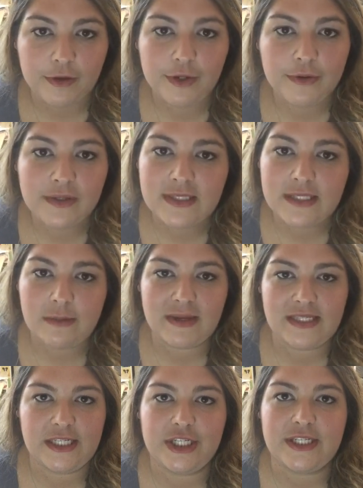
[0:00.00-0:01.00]
you can send
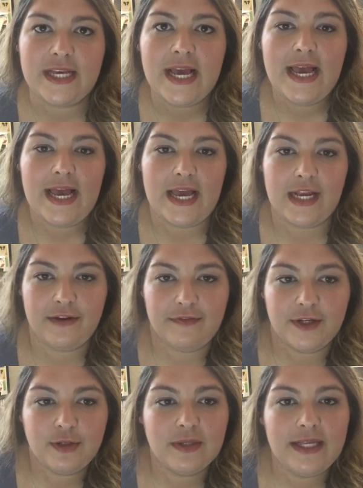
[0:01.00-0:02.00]
messages
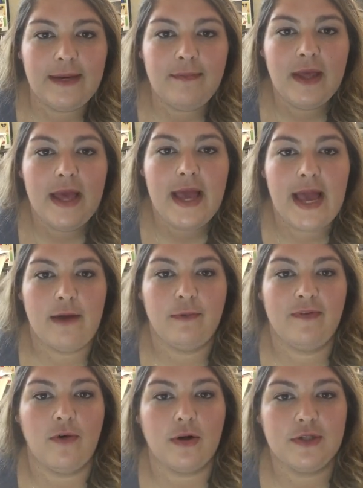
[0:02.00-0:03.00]
individually, and
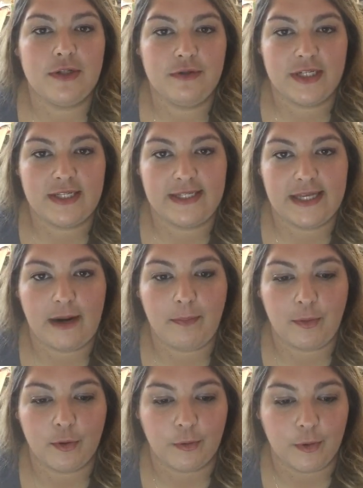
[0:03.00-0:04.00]
we've also just set
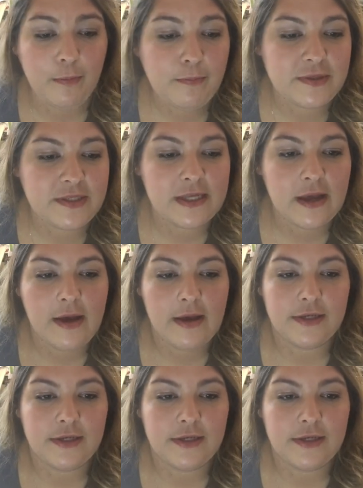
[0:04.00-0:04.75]
up groups.